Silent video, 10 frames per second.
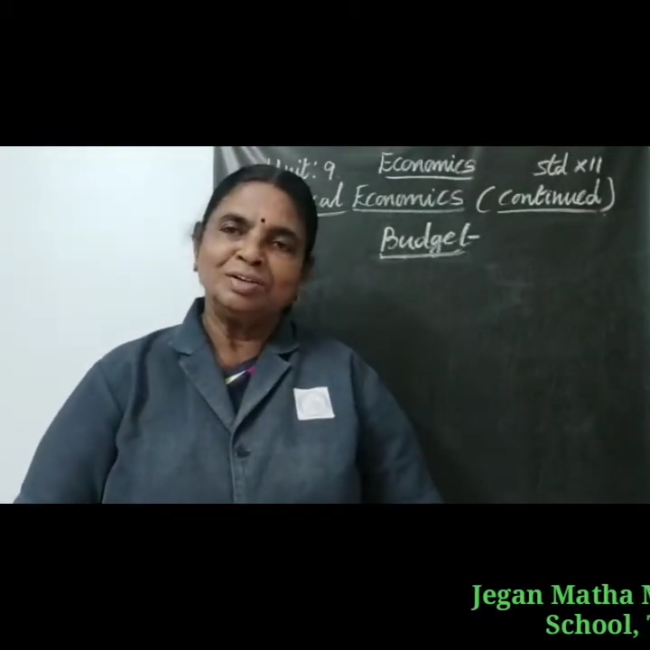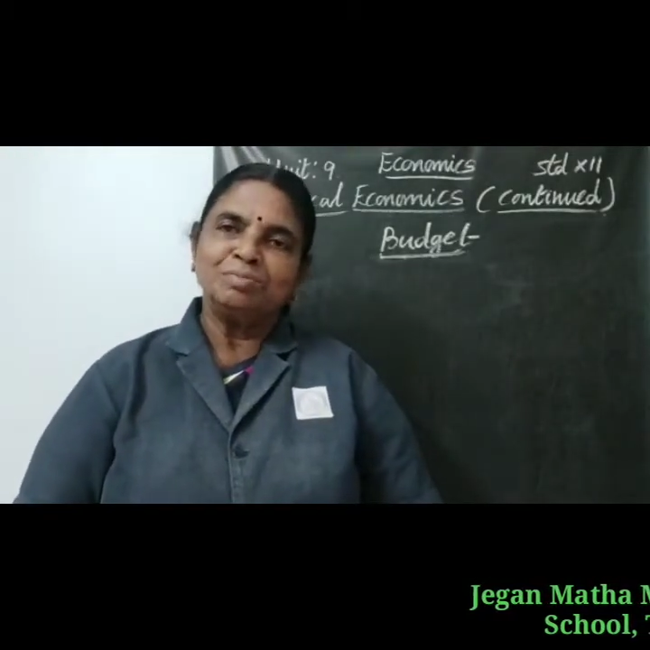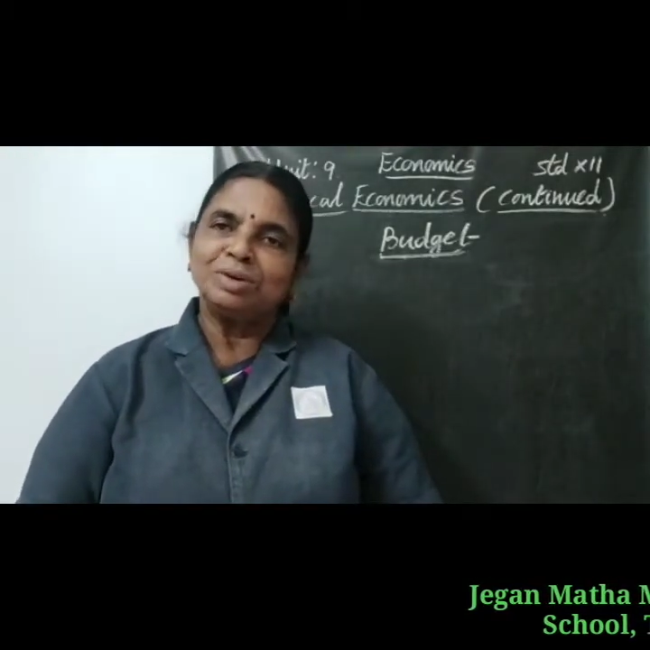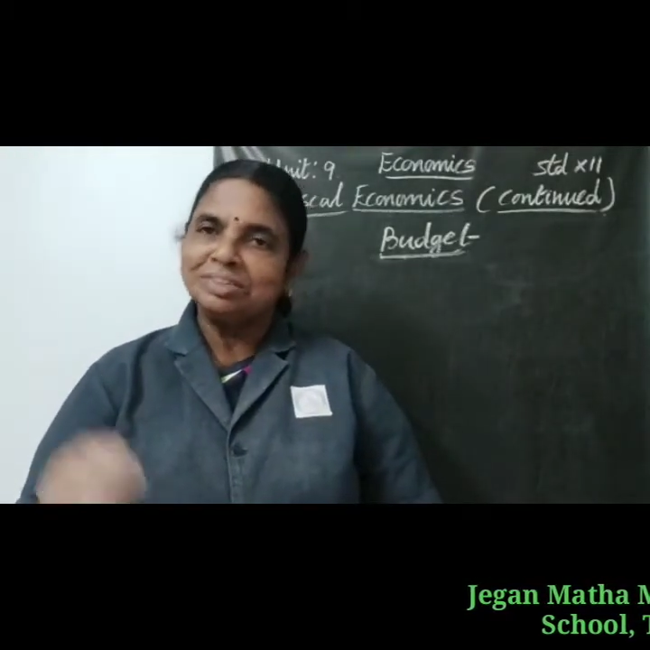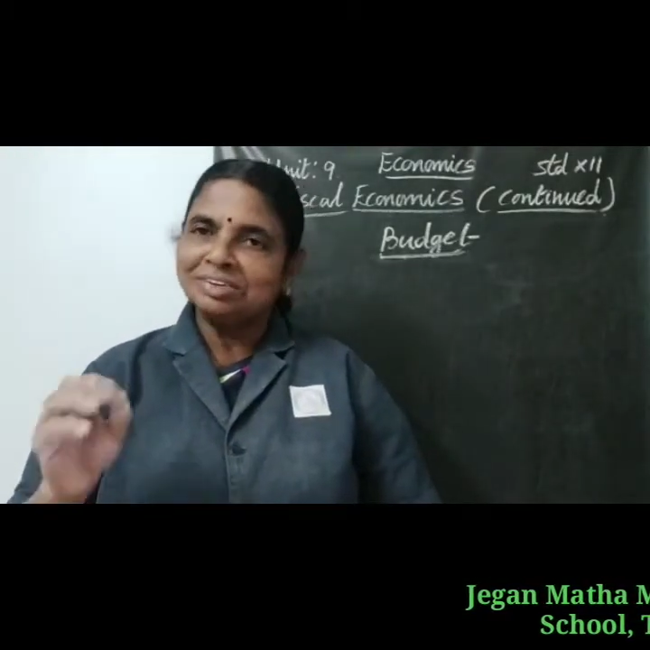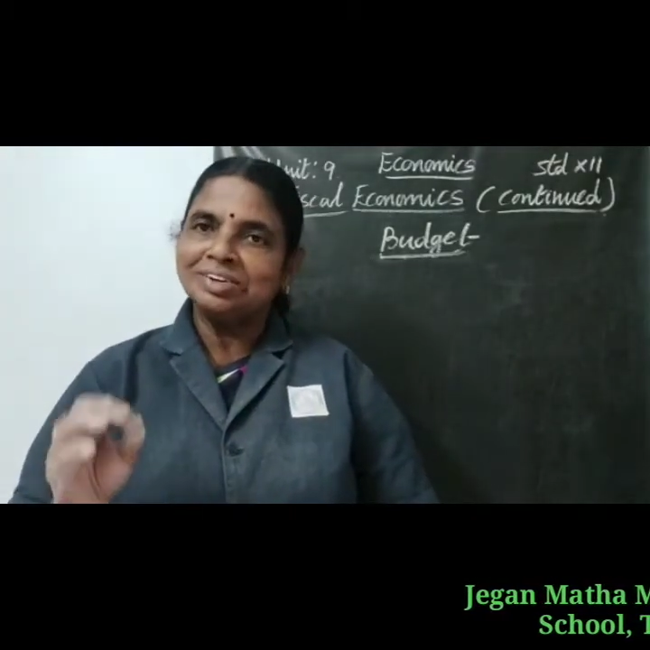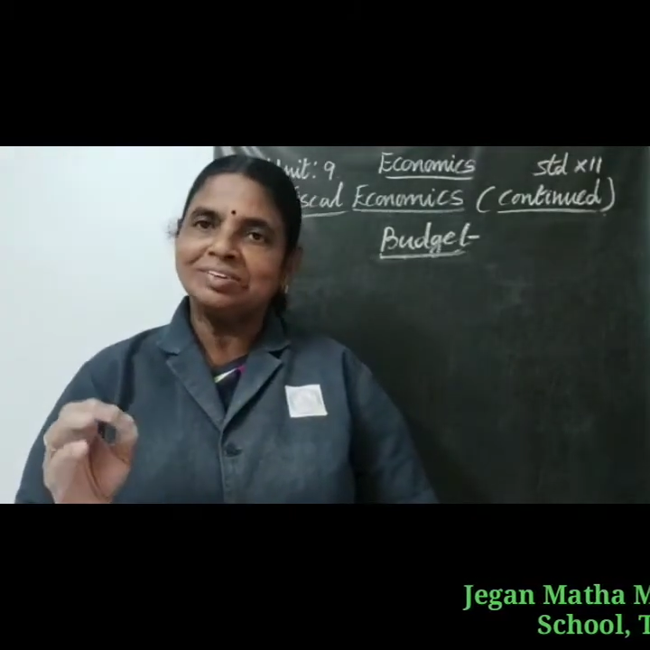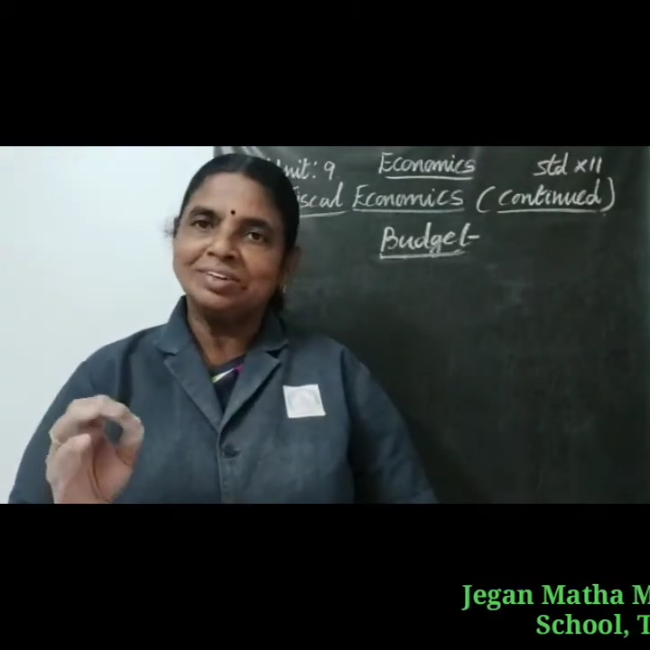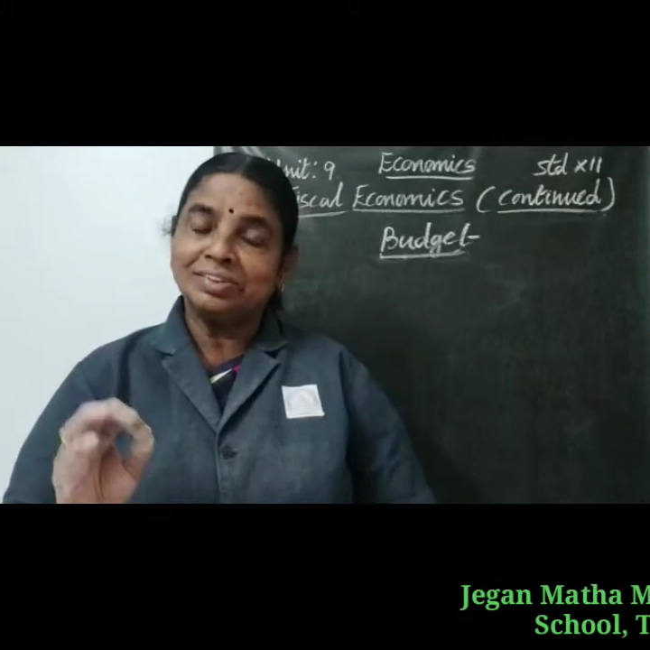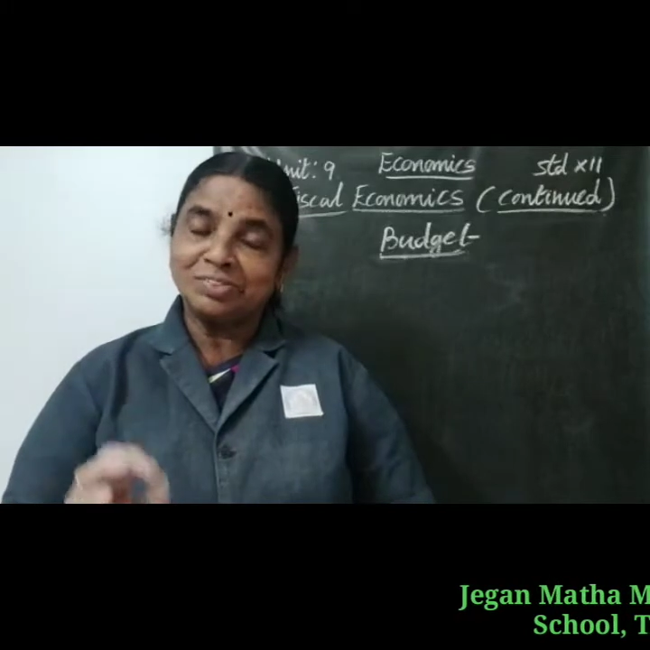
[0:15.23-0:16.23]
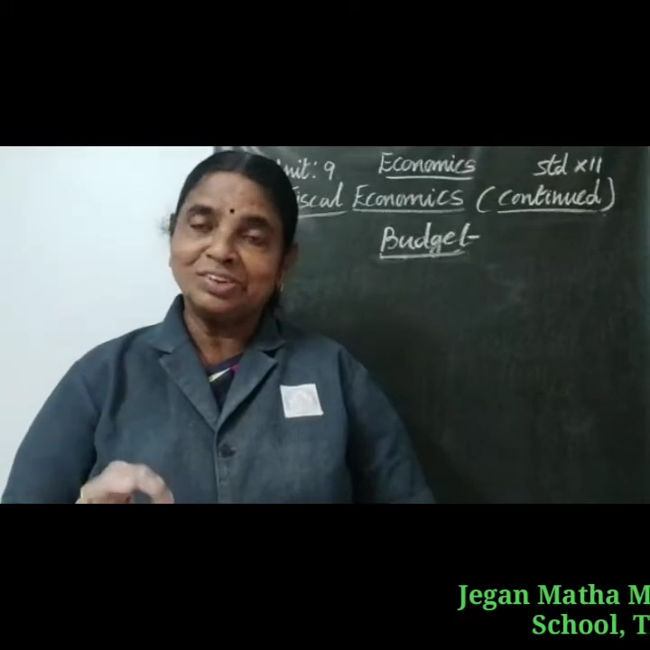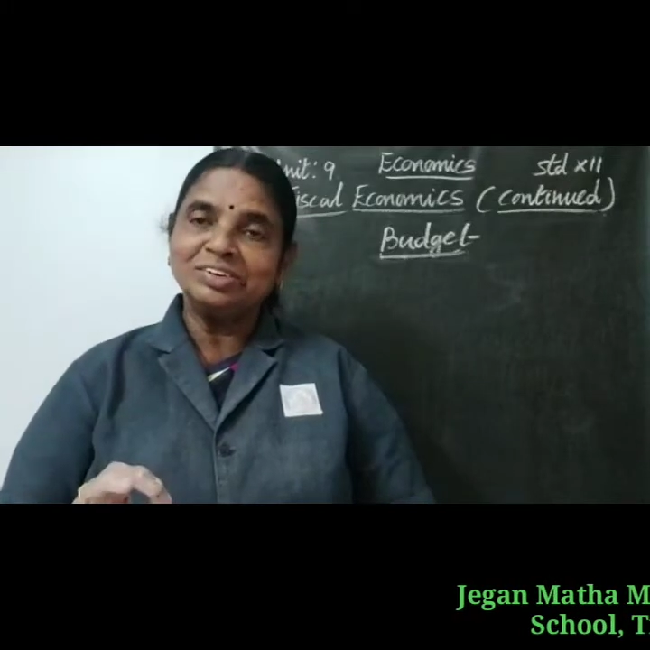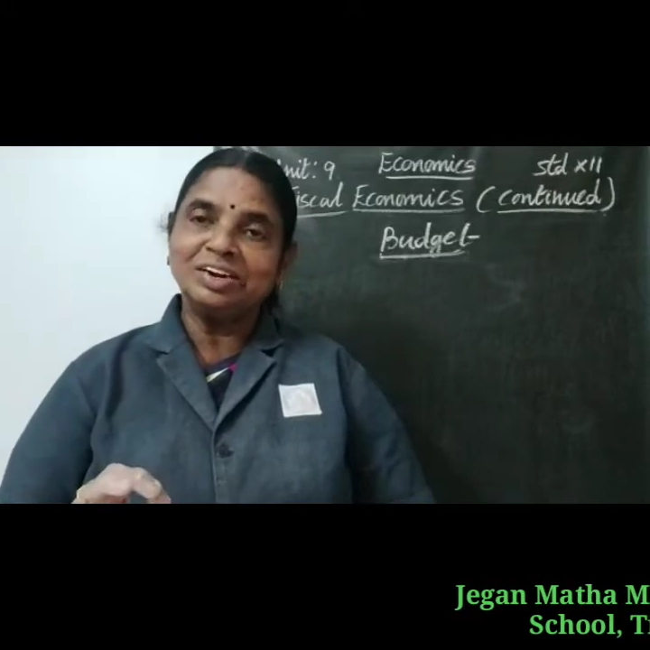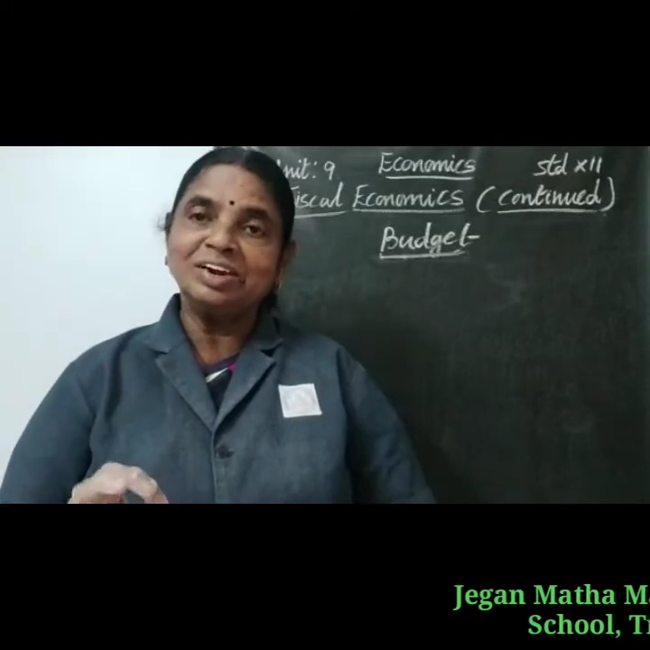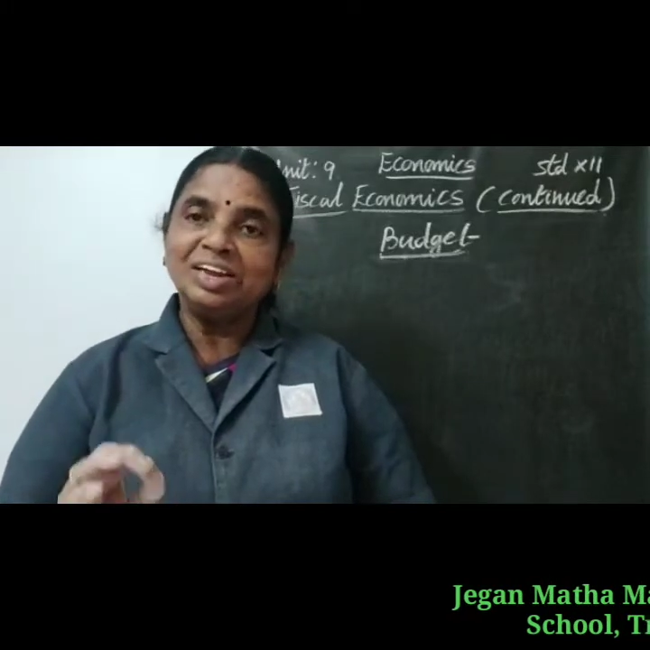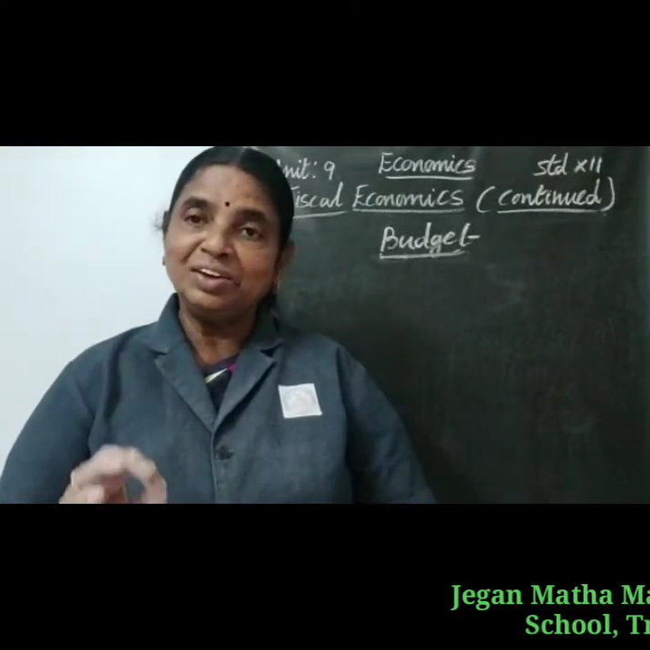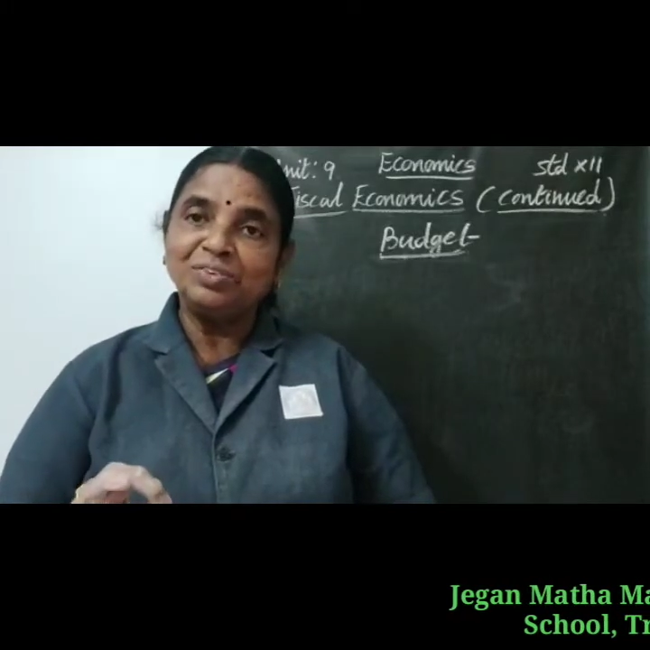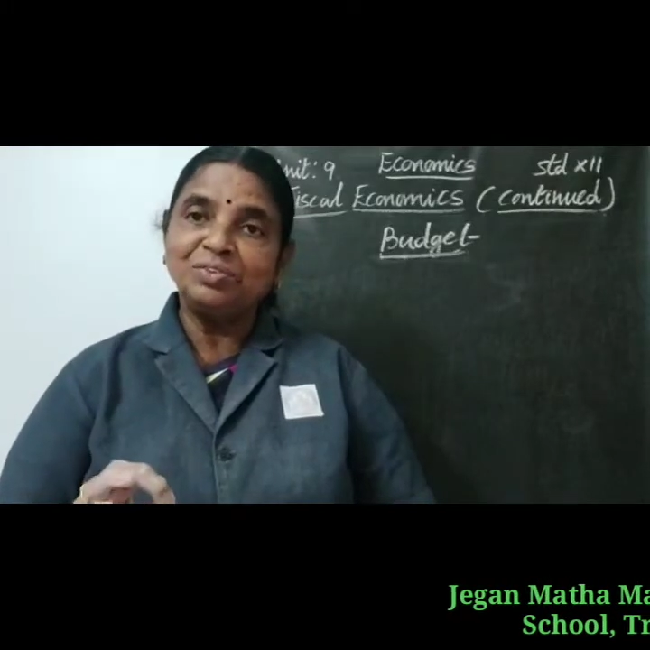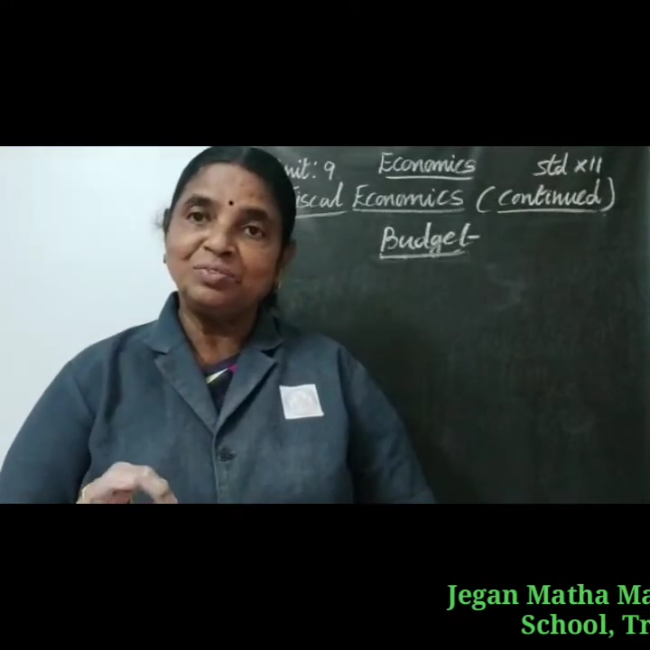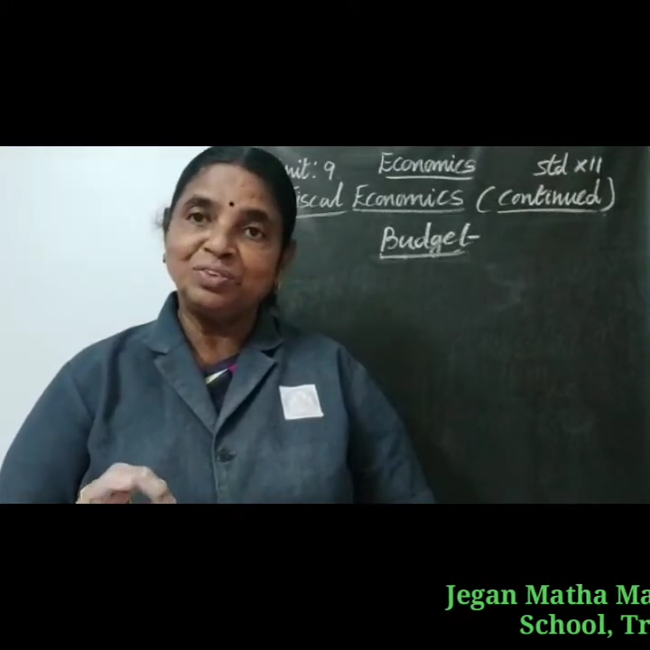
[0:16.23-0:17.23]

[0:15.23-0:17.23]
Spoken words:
Budget is essential even